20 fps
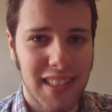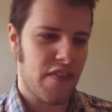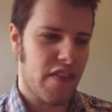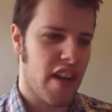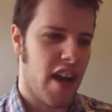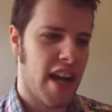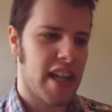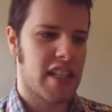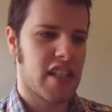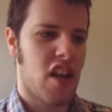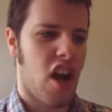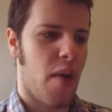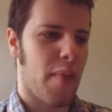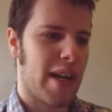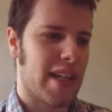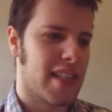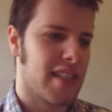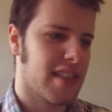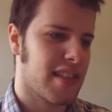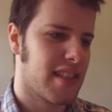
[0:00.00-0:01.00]
Leave nice
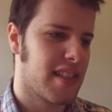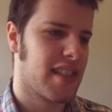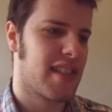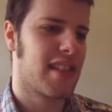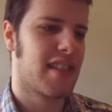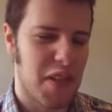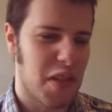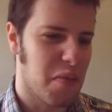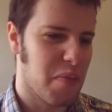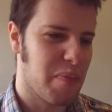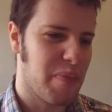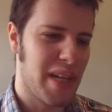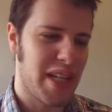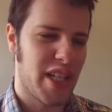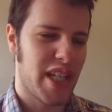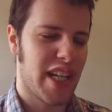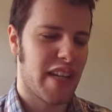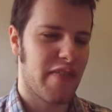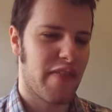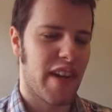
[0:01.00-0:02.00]
comments, give you
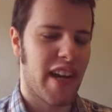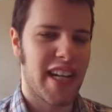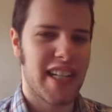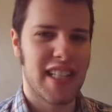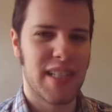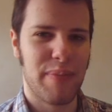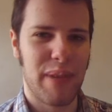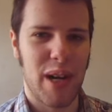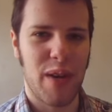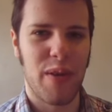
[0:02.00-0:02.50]
bitchy advice